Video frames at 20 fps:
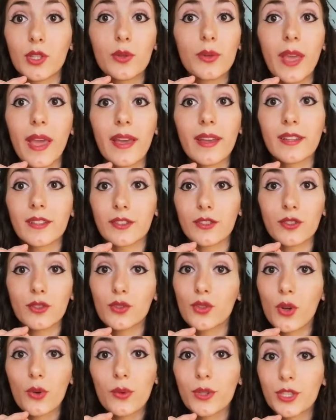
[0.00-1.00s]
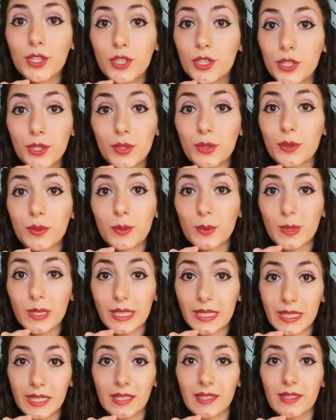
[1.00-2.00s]
can. You know what to do,
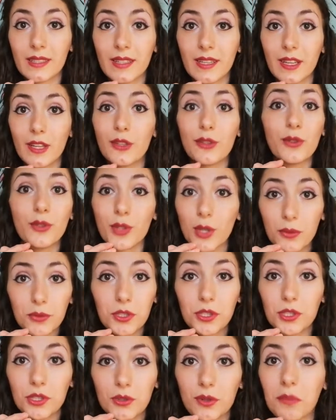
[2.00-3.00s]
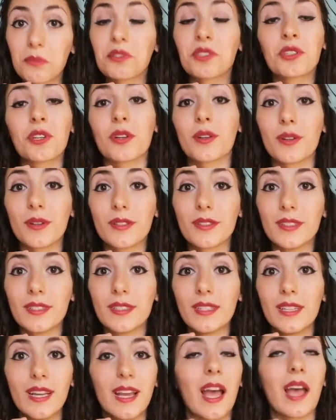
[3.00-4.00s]
really. You know what to do, I'm sure.
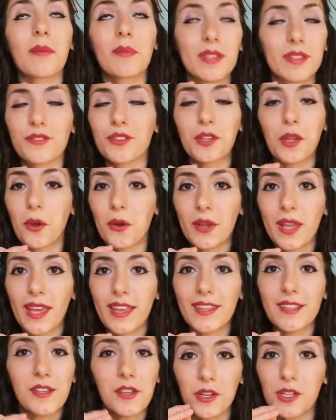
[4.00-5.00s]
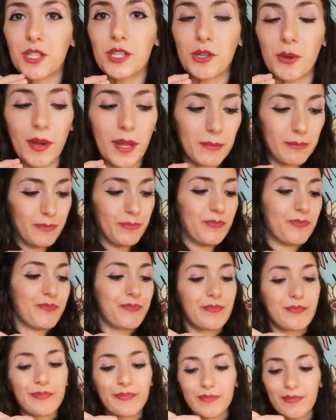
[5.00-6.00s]
I believe in you. Okay, you can do it.
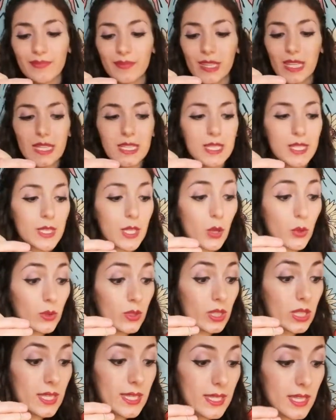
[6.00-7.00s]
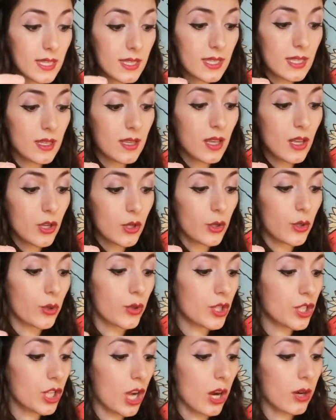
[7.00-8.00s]
So this is your
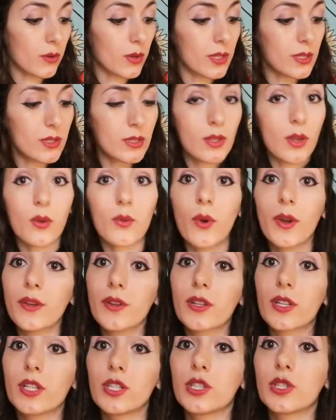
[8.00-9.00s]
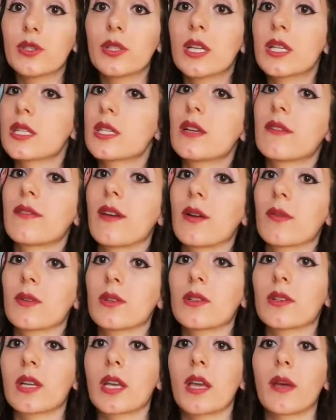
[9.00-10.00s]
chakras. So what you're going to do, let's say if I were
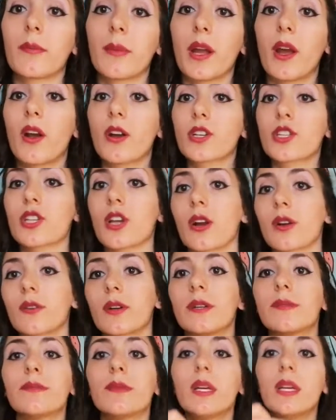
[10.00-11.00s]
looking at my heart chakra,